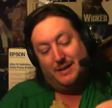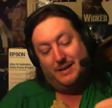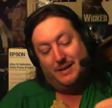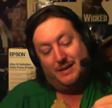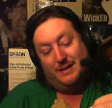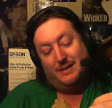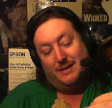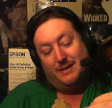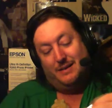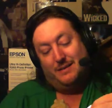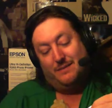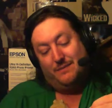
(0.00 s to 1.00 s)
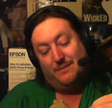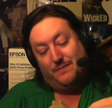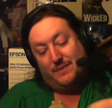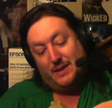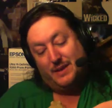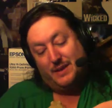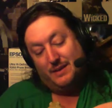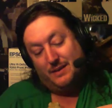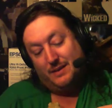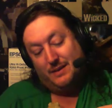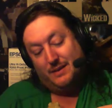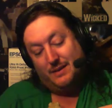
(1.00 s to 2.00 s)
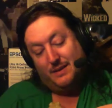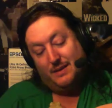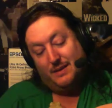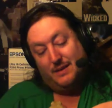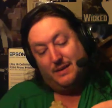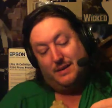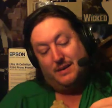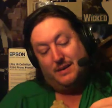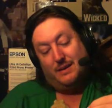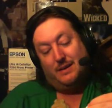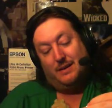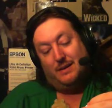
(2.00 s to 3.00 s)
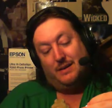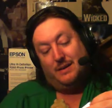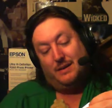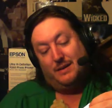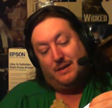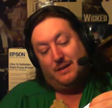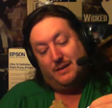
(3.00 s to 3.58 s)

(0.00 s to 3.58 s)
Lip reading: (silence)